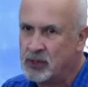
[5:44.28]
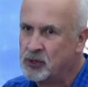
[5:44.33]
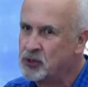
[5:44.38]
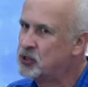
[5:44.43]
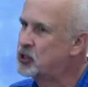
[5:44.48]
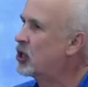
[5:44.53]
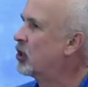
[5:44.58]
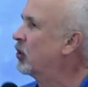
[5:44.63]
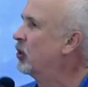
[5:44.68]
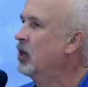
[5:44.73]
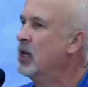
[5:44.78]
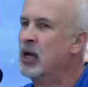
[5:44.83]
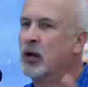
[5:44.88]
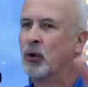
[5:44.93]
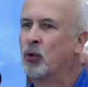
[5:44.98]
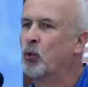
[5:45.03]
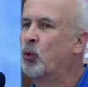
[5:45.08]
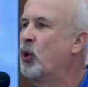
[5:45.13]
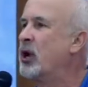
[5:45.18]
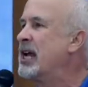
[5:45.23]
So
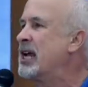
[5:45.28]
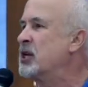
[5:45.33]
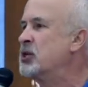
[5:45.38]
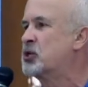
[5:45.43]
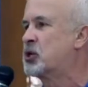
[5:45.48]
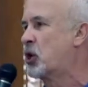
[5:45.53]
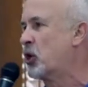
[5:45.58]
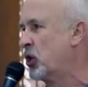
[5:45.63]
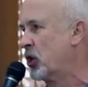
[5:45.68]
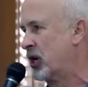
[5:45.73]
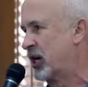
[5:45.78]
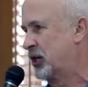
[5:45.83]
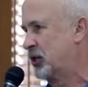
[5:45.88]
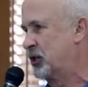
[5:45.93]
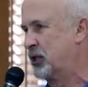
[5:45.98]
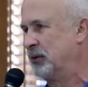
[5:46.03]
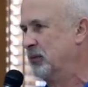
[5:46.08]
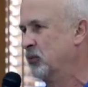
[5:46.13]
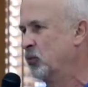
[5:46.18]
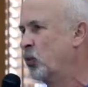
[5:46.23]
Red's
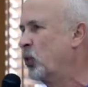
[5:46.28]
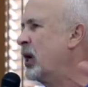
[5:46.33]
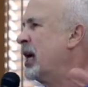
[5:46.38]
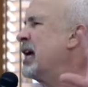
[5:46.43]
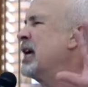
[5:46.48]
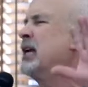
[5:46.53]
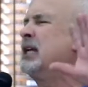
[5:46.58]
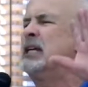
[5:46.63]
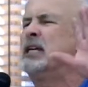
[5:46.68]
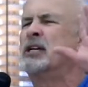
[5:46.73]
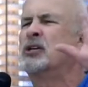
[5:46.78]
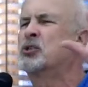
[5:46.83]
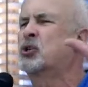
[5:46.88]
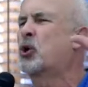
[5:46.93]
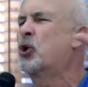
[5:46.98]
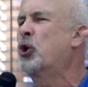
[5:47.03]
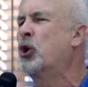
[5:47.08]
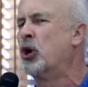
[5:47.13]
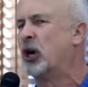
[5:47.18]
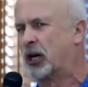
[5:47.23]
hooked. Red
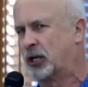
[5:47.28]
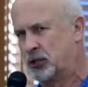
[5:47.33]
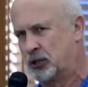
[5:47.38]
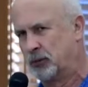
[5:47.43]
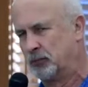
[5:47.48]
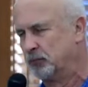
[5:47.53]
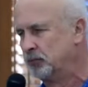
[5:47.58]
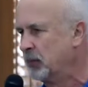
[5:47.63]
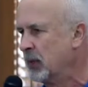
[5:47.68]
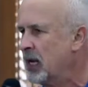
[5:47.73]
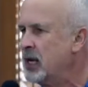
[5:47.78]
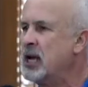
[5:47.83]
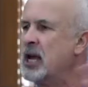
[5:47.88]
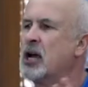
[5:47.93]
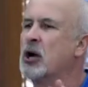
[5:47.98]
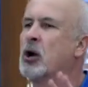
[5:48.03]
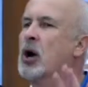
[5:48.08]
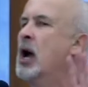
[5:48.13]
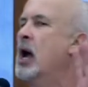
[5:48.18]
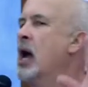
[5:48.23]
is hooked.
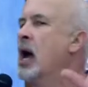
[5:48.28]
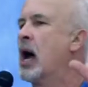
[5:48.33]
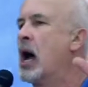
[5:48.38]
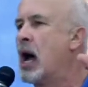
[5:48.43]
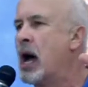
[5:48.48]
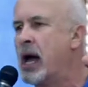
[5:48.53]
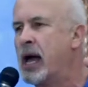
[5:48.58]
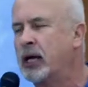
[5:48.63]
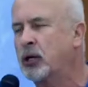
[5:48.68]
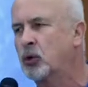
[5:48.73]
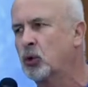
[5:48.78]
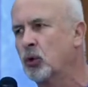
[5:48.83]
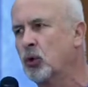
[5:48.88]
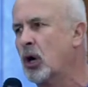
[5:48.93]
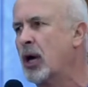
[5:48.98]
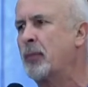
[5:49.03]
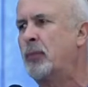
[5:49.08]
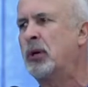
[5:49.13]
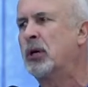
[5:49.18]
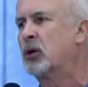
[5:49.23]
Now, I
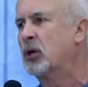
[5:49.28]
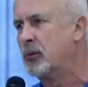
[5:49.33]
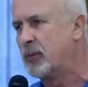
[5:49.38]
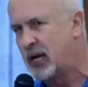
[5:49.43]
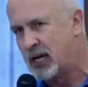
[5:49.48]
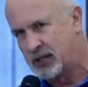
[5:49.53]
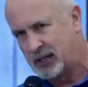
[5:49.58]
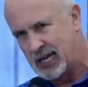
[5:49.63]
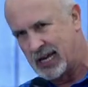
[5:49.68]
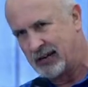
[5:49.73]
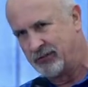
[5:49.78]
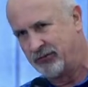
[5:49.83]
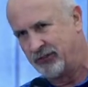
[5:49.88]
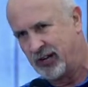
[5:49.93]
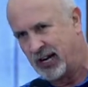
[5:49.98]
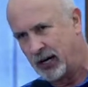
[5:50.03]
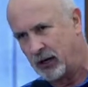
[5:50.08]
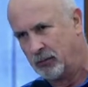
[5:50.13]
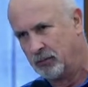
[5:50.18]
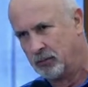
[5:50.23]
grew up hearing about that
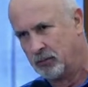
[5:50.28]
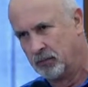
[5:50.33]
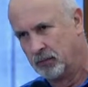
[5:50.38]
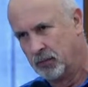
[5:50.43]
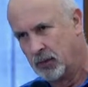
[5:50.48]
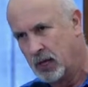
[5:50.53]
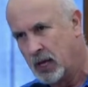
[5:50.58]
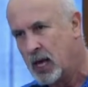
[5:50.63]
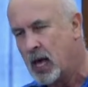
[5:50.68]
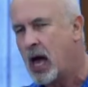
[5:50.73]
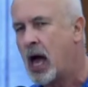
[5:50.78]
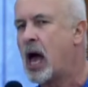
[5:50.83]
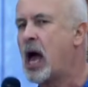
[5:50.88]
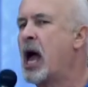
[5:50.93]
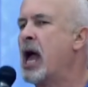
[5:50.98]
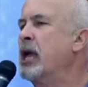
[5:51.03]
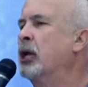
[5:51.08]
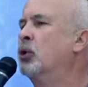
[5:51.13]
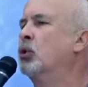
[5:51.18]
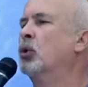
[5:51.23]
fair.
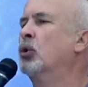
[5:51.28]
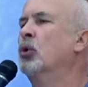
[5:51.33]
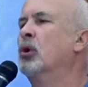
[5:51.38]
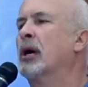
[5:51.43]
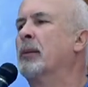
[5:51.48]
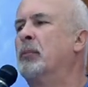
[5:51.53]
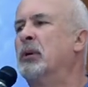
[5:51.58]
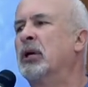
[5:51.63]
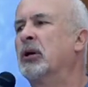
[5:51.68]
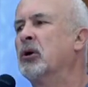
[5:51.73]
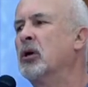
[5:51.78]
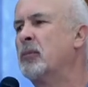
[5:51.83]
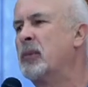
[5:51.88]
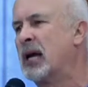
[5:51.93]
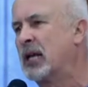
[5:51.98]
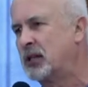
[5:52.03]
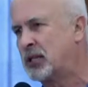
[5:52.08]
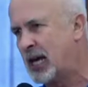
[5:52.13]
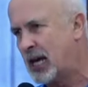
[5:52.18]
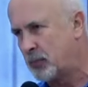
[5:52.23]
I grew up hearing
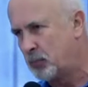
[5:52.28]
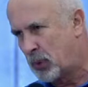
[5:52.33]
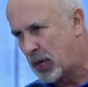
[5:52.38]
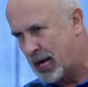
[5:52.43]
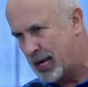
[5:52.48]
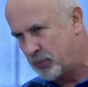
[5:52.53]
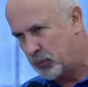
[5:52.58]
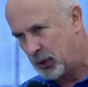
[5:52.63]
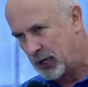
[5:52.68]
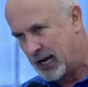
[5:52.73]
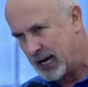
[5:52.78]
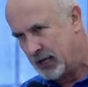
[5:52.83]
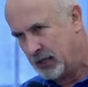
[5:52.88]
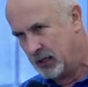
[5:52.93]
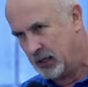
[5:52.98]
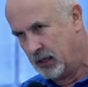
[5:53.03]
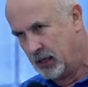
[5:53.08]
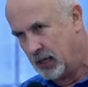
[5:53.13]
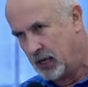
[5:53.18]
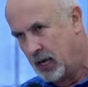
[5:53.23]
about that biplane.
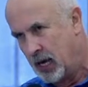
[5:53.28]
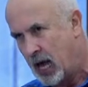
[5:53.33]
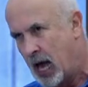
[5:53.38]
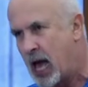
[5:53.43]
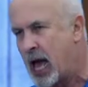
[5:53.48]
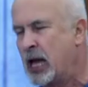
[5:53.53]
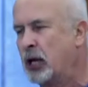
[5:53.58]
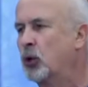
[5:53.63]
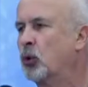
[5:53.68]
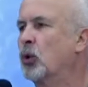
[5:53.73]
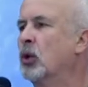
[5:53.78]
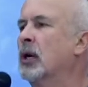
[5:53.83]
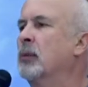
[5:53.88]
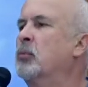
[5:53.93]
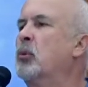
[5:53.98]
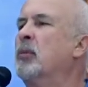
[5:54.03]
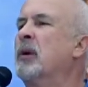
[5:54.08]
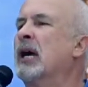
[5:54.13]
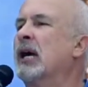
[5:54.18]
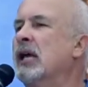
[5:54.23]
I grew
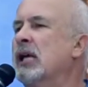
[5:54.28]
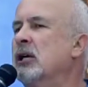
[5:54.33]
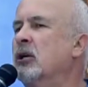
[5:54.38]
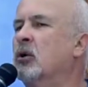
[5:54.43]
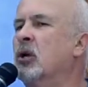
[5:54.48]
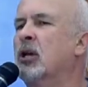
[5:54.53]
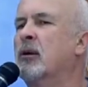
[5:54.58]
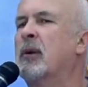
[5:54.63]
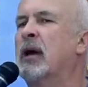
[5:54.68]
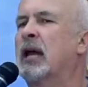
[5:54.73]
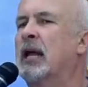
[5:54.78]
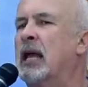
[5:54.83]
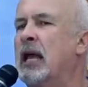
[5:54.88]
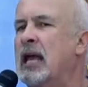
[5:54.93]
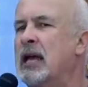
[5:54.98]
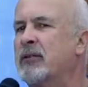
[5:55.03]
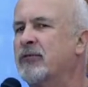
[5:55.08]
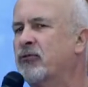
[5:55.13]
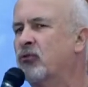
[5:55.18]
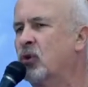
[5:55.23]
up about hearing about
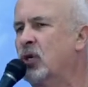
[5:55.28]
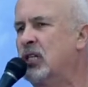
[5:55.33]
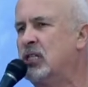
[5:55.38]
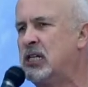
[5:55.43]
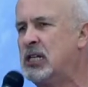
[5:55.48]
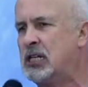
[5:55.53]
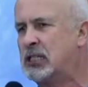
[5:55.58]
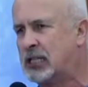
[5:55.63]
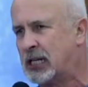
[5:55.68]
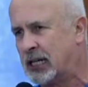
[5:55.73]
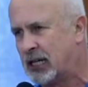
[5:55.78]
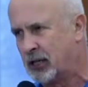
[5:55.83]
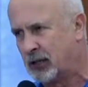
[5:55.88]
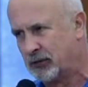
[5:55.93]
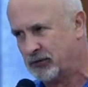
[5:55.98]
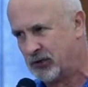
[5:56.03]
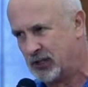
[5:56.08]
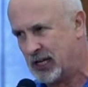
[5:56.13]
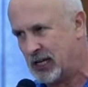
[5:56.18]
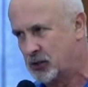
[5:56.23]
every detail
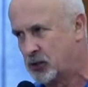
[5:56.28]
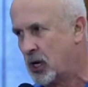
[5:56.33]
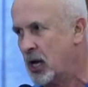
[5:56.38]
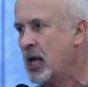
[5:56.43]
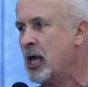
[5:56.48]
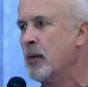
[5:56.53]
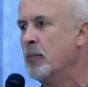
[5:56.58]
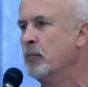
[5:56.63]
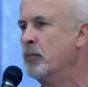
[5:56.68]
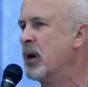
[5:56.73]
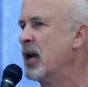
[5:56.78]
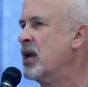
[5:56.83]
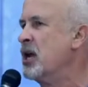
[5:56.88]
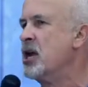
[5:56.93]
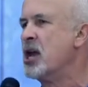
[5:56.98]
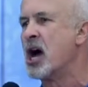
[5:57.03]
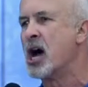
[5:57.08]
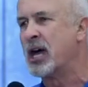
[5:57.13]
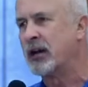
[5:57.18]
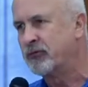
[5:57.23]
of this,
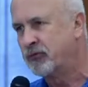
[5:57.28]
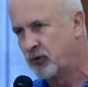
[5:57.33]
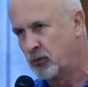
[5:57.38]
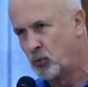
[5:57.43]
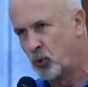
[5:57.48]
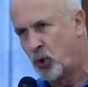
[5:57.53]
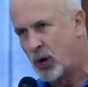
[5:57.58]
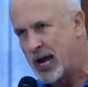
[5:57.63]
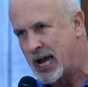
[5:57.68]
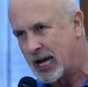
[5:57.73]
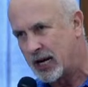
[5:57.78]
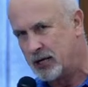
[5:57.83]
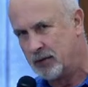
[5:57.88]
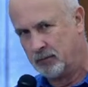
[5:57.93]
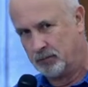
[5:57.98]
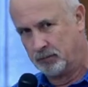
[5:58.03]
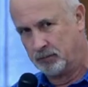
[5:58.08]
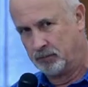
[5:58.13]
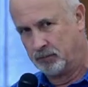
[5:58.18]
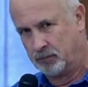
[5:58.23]
but not from Red,
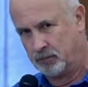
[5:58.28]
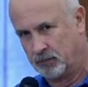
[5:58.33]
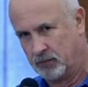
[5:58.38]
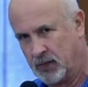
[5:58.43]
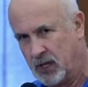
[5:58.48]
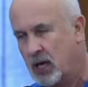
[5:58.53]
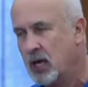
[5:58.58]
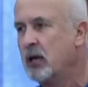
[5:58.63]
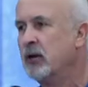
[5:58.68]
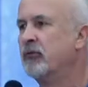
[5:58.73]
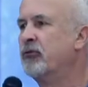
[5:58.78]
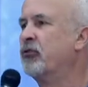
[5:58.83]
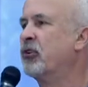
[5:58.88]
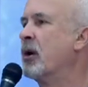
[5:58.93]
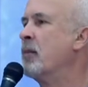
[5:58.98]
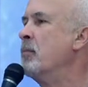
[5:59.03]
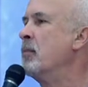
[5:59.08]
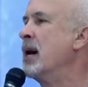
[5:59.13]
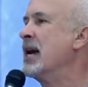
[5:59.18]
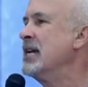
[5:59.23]

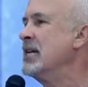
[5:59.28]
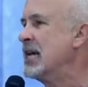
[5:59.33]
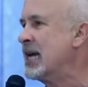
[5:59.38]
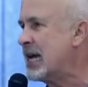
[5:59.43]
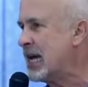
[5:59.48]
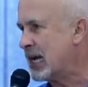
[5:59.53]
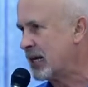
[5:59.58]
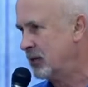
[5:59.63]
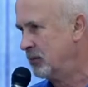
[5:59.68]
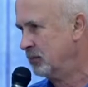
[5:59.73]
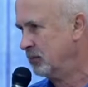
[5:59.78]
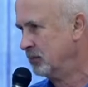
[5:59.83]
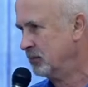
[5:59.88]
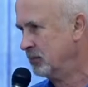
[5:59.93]
from my dad.